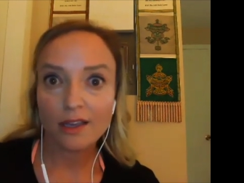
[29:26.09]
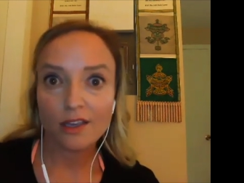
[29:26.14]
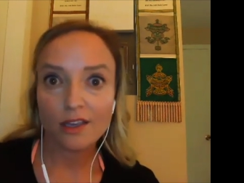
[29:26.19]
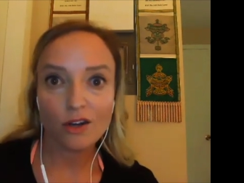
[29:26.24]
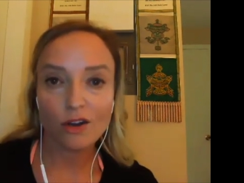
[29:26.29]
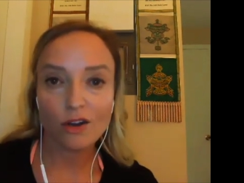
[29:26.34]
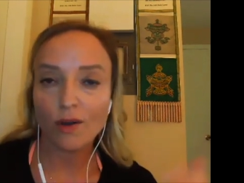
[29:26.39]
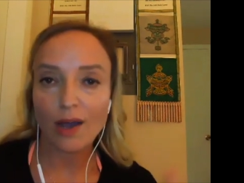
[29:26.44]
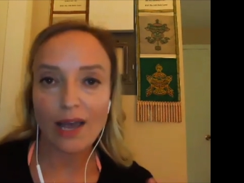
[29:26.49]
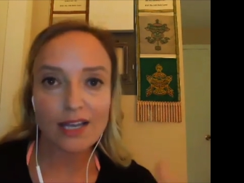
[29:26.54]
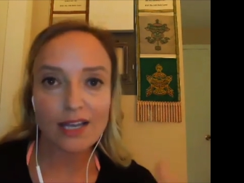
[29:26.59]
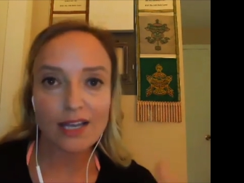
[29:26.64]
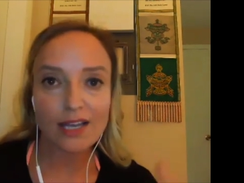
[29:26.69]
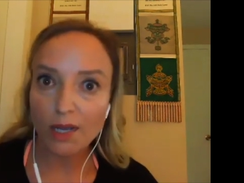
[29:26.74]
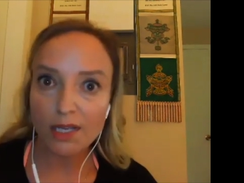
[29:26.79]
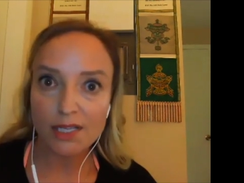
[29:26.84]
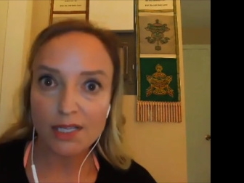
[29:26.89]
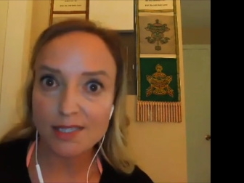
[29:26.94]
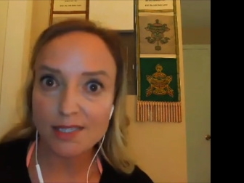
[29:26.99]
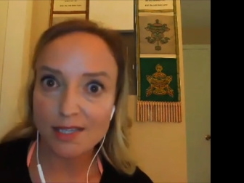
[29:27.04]
you know, X,
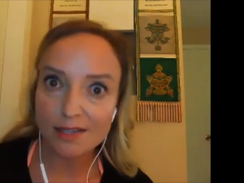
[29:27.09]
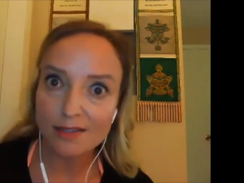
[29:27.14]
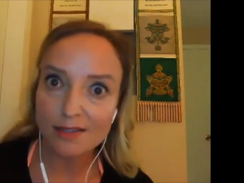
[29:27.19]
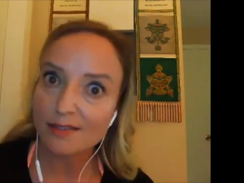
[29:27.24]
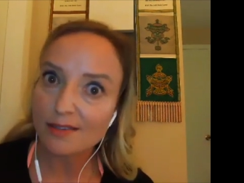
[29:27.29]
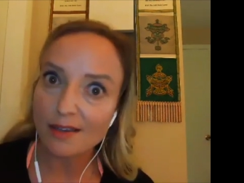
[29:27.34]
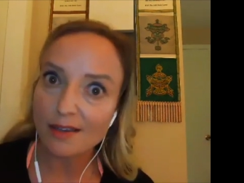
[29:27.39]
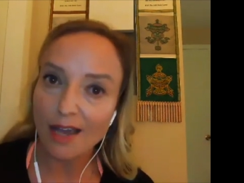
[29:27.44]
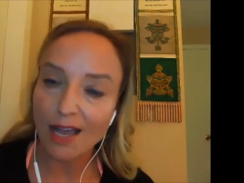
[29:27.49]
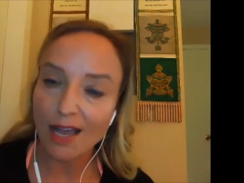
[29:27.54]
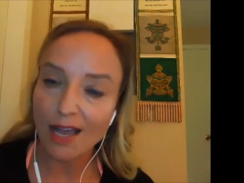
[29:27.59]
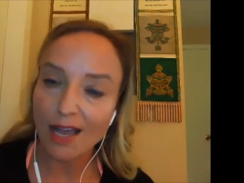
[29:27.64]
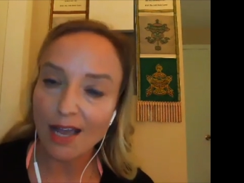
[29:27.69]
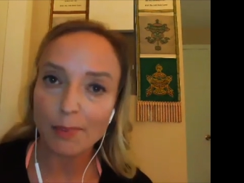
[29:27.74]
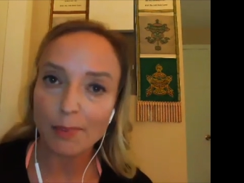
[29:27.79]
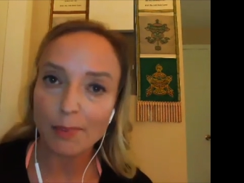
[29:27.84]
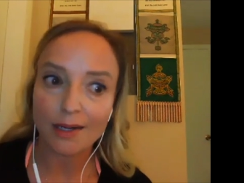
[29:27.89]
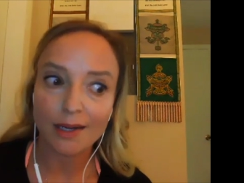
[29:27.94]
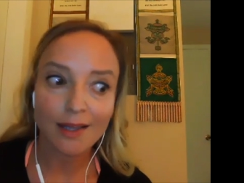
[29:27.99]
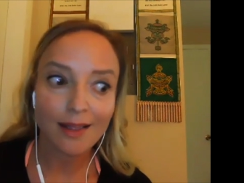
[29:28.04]
Y, and Z is going to
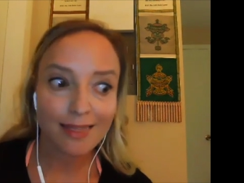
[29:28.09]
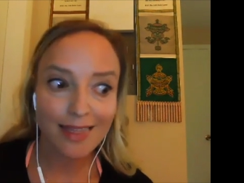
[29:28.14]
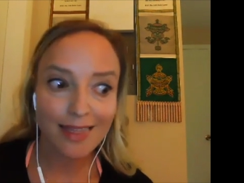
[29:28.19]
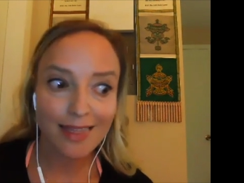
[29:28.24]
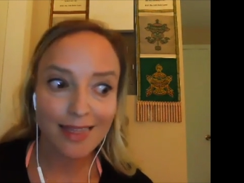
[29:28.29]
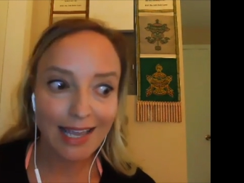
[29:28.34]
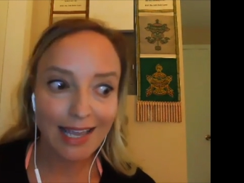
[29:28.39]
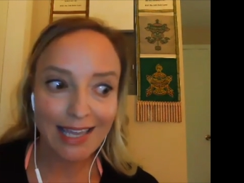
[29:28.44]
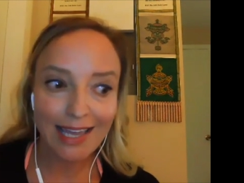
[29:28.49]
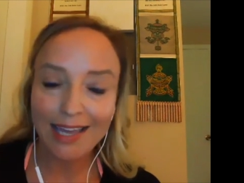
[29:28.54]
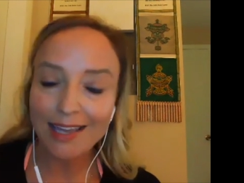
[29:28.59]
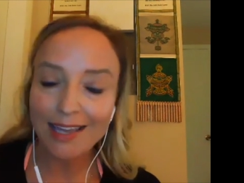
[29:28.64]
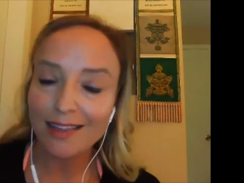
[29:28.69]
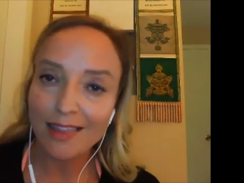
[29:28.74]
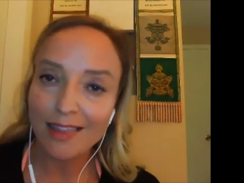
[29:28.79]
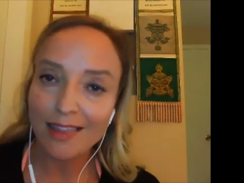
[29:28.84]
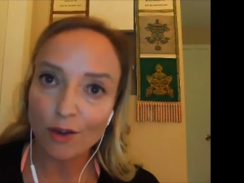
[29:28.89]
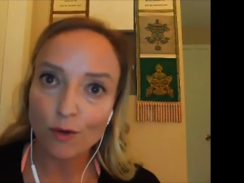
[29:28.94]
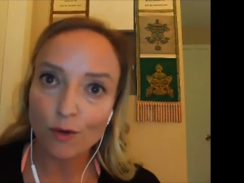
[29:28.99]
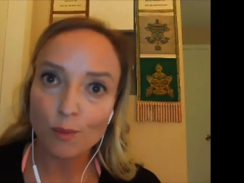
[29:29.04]
happen, then I get
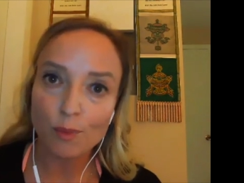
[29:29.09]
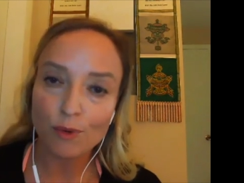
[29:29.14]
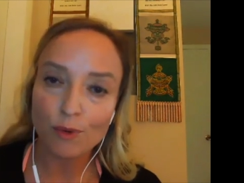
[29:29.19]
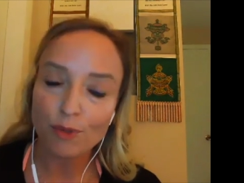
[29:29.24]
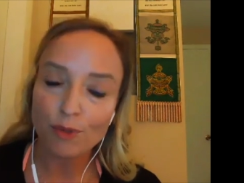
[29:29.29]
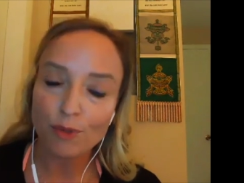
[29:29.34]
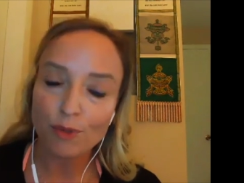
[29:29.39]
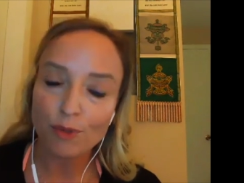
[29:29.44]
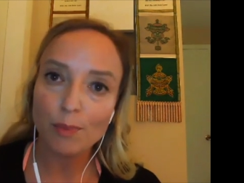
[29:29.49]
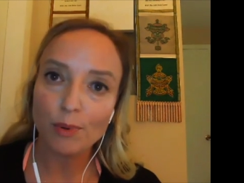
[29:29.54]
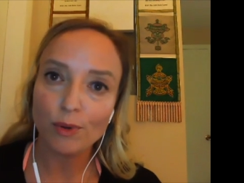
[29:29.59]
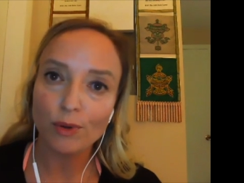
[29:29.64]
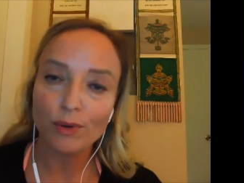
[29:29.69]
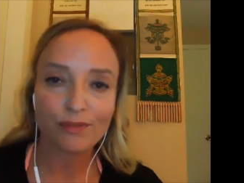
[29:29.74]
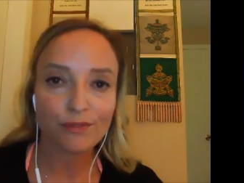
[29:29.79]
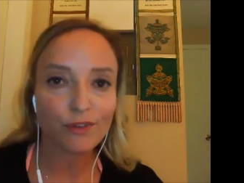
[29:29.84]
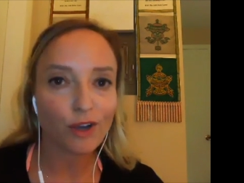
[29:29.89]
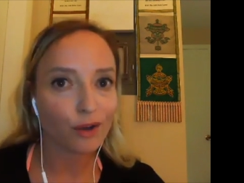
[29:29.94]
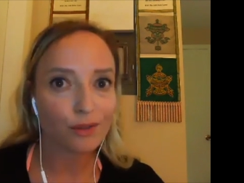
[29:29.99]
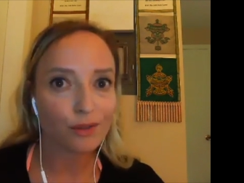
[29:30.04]
in that group with people who
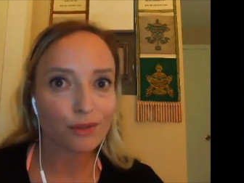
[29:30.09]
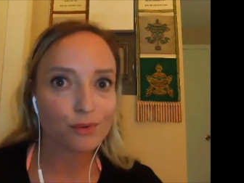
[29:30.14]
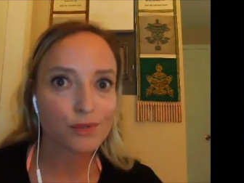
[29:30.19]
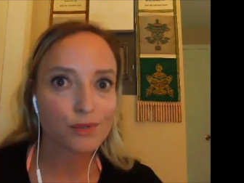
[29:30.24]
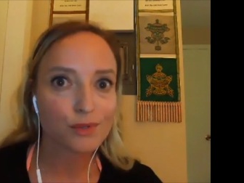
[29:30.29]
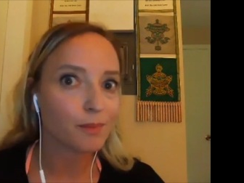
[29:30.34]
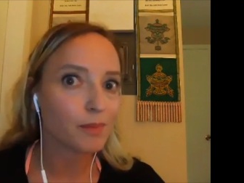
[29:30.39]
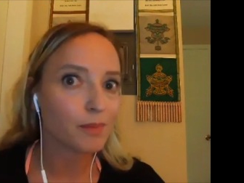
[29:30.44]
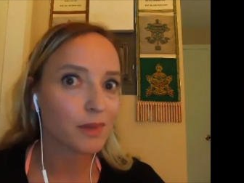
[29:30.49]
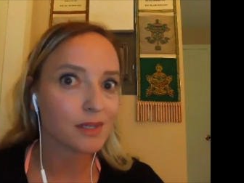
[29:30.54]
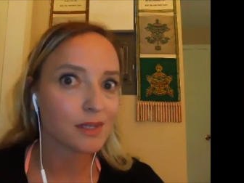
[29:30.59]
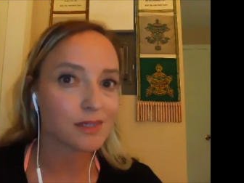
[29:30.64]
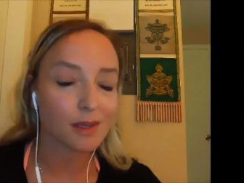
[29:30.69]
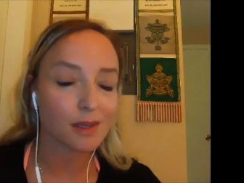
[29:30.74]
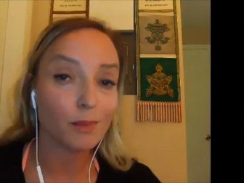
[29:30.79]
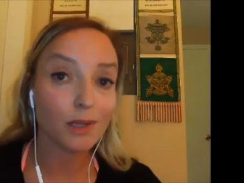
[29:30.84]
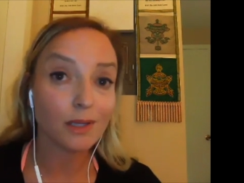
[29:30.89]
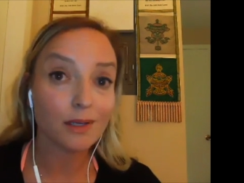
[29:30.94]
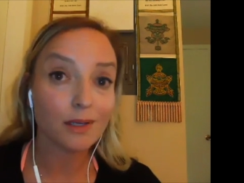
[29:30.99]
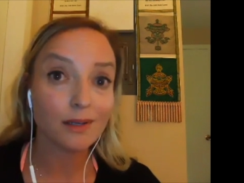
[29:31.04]
have gone through something
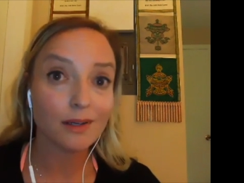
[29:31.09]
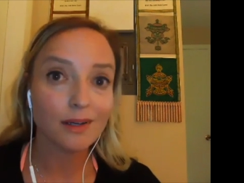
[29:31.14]
similar,